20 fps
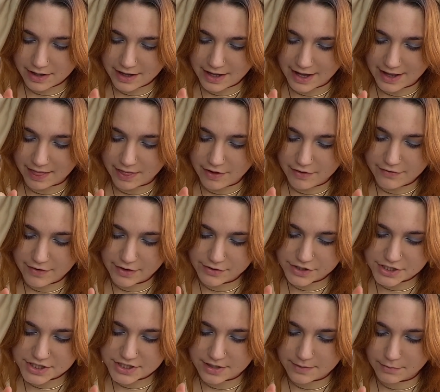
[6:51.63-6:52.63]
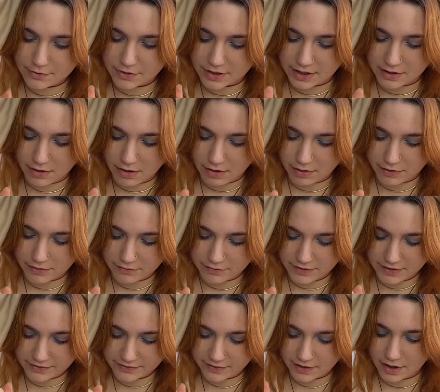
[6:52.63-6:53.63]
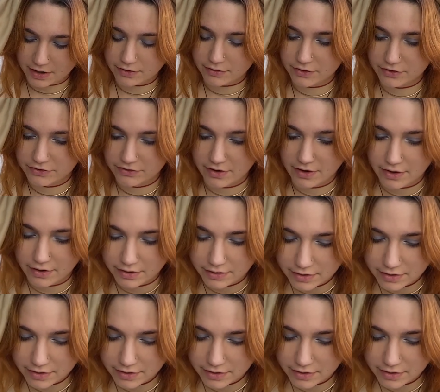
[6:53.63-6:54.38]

I love how shimmery all of these colors are.